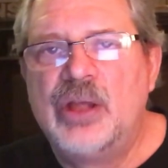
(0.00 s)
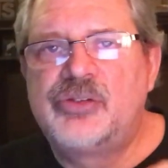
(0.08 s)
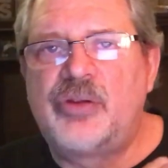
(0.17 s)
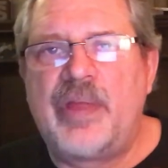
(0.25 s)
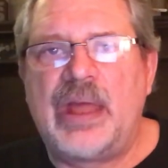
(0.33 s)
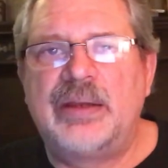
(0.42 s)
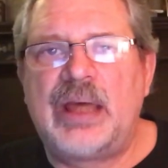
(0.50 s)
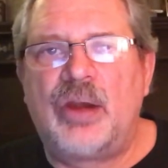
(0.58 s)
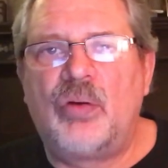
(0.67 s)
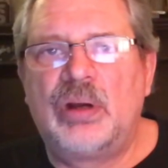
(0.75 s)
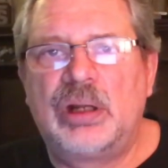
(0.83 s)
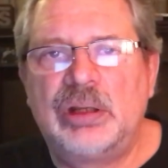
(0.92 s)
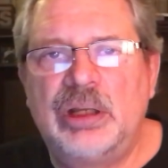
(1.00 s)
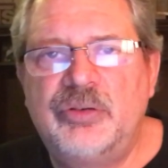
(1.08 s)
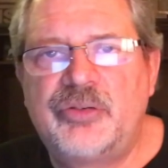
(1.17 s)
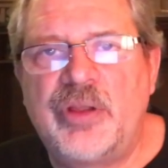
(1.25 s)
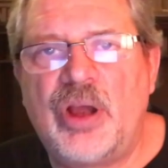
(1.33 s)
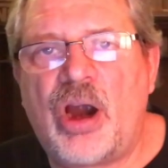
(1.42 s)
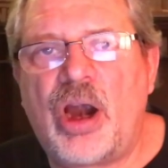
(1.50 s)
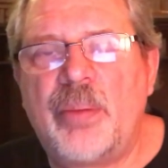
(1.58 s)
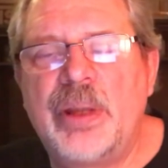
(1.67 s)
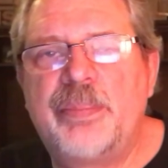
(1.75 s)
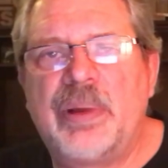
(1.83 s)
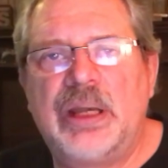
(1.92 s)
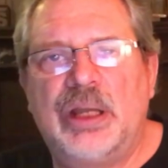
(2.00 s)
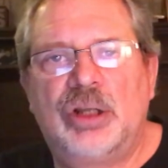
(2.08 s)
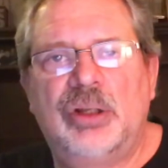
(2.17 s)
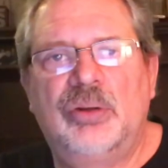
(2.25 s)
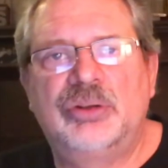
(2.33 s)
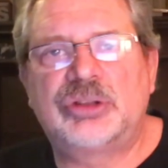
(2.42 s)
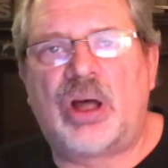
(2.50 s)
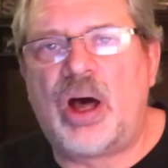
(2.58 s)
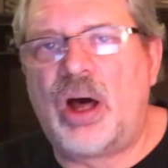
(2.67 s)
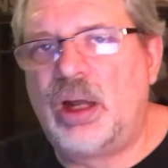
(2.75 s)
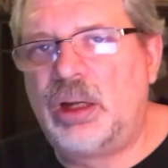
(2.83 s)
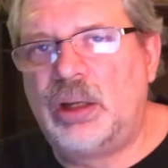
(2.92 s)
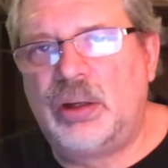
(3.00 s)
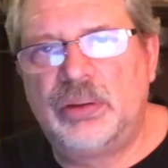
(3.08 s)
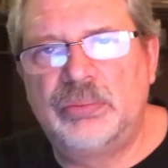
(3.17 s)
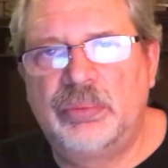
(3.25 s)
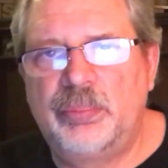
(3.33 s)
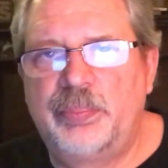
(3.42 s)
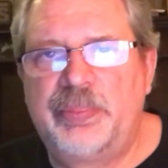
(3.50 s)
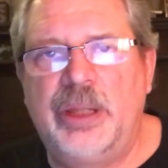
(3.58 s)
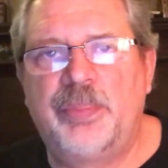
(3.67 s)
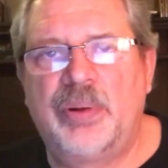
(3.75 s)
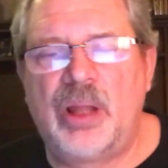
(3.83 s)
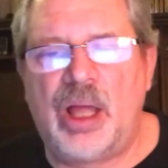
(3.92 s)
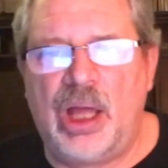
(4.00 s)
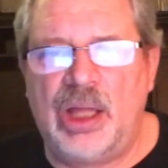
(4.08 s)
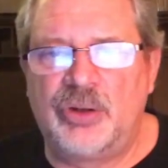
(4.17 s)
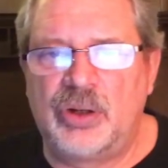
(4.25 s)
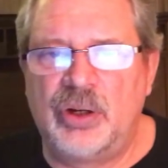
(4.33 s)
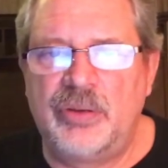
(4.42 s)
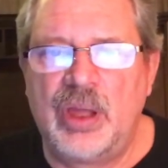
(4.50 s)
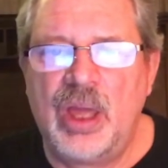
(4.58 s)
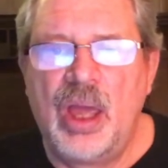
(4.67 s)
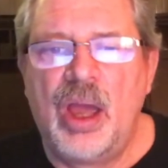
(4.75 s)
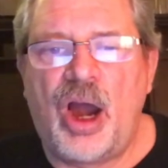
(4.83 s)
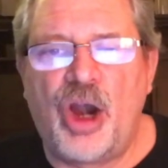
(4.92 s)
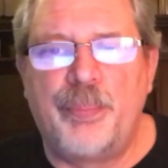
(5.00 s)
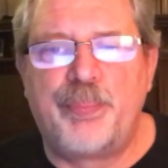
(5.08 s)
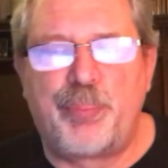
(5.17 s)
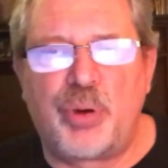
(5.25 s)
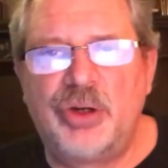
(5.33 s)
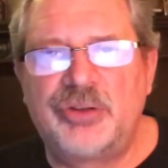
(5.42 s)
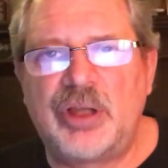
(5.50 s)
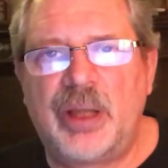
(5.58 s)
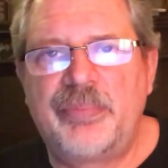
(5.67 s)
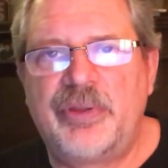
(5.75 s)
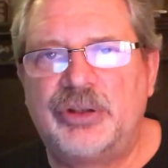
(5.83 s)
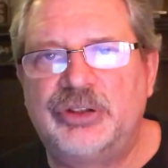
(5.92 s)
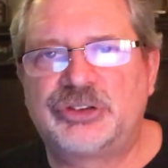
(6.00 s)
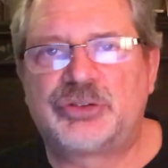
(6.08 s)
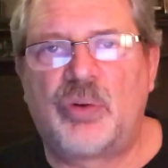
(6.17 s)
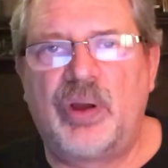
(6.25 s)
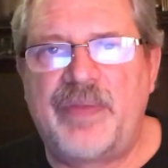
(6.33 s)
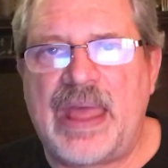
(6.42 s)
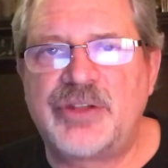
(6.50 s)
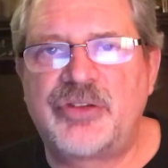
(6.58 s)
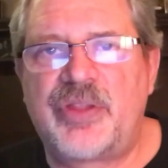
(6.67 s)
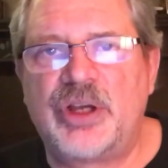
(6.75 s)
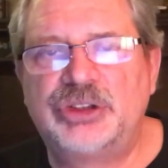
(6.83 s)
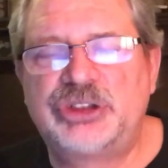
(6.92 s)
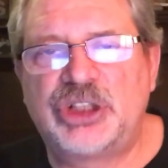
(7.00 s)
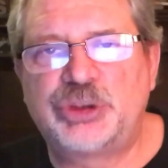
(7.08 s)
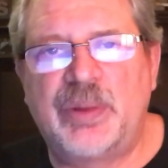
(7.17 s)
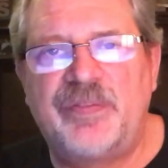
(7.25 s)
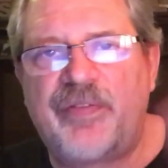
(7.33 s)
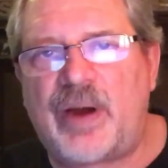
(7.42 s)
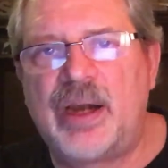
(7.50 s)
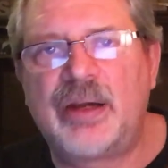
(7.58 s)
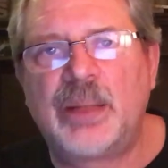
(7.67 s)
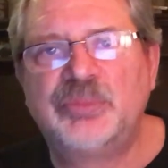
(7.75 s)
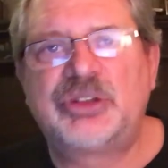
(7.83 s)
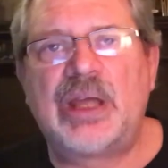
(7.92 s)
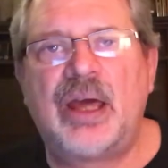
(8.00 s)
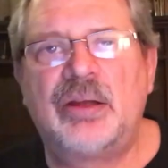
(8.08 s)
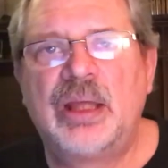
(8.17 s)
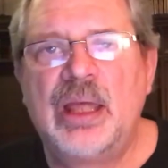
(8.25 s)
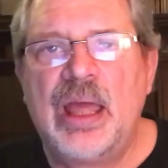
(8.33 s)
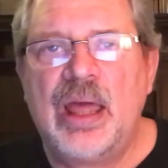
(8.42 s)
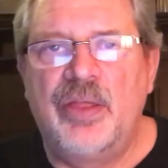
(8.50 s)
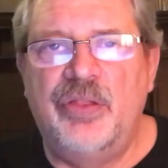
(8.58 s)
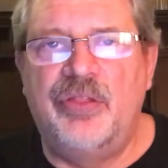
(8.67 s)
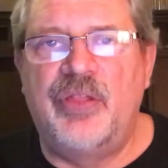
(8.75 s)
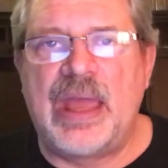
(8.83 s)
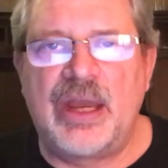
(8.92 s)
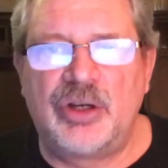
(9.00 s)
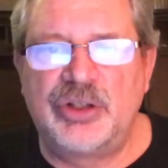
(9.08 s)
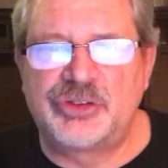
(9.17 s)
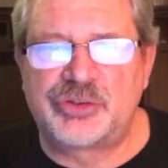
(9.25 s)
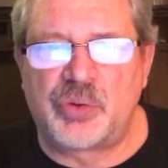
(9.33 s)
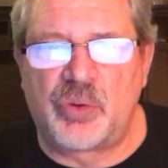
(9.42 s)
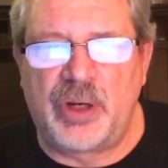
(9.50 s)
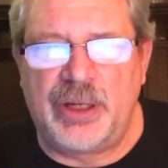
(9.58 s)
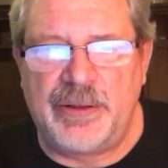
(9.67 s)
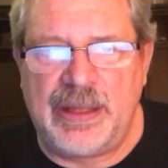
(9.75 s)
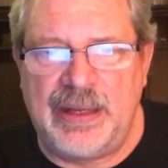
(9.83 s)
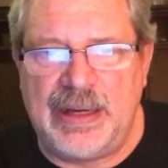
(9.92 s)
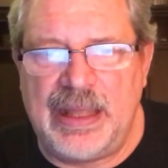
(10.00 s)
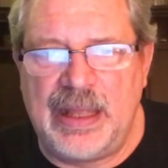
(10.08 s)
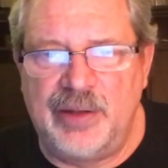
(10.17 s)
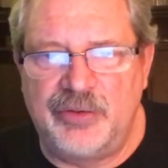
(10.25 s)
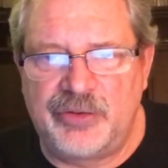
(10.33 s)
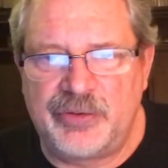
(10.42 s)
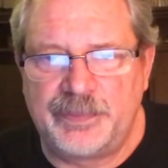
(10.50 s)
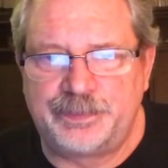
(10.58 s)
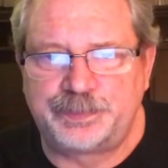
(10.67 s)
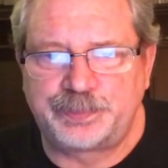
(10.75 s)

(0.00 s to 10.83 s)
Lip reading: so that not only includes the army, but it includes all people on earth, are burnt up. They're destroyed. That's their judgment. Fire comes down. They are destroyed. It ends.